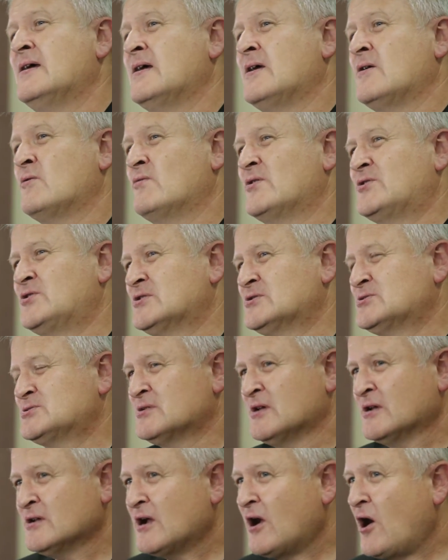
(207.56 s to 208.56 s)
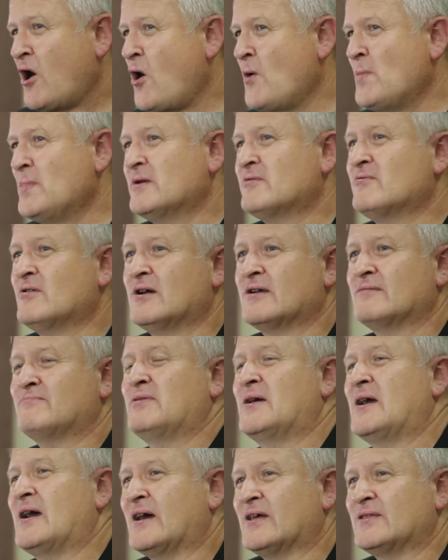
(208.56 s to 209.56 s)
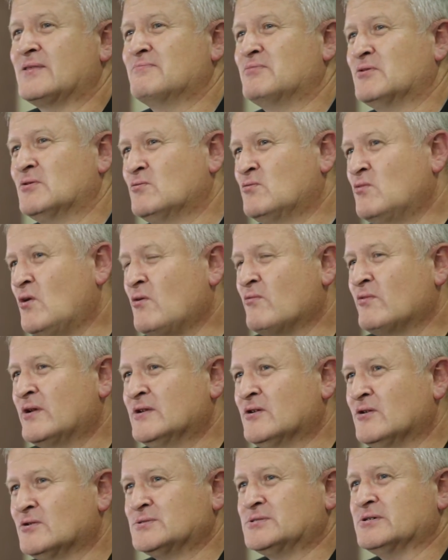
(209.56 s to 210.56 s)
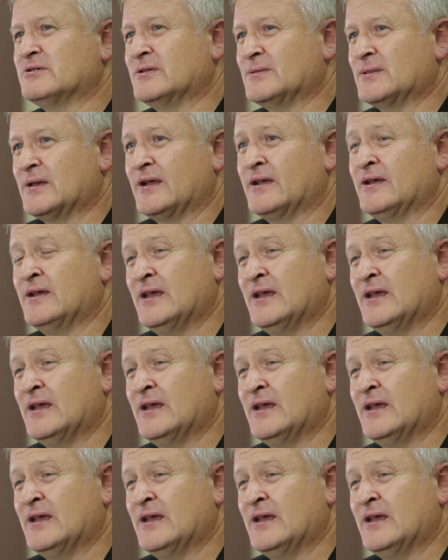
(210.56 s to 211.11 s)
Which is on the right path, but what we're not doing there